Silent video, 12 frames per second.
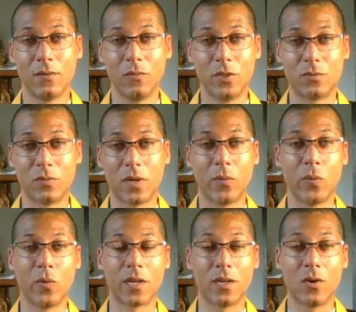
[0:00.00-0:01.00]
which way we
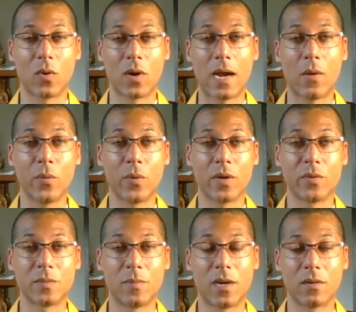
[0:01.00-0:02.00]
want to go or how we want to
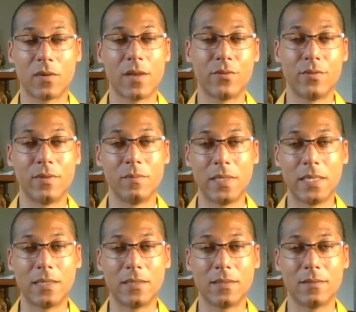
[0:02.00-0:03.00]
respond, rather than
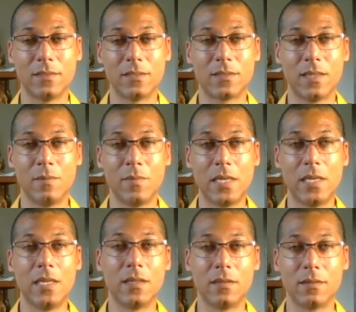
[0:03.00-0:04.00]
being this
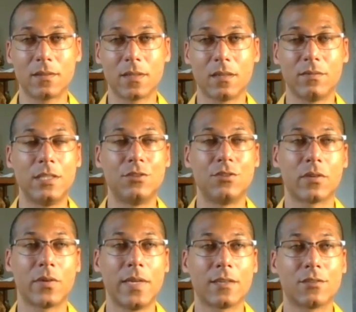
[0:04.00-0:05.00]
immediate kind of knee-jerk
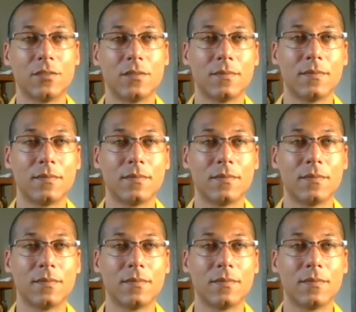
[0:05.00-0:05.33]
reaction?